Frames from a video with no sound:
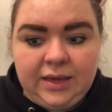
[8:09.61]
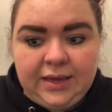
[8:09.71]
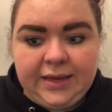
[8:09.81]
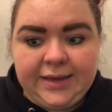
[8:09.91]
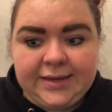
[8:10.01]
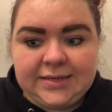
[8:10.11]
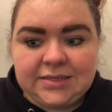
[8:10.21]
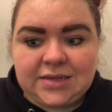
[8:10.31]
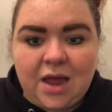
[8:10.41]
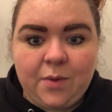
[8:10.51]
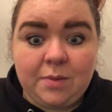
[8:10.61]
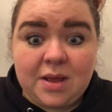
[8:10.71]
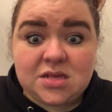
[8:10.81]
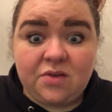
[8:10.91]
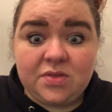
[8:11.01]
And
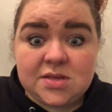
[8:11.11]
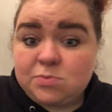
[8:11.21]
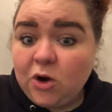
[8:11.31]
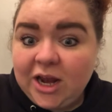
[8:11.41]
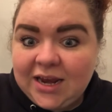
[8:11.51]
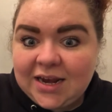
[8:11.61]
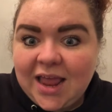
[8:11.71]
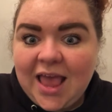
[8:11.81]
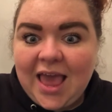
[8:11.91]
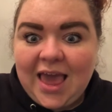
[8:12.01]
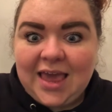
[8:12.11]
I weighed myself this morning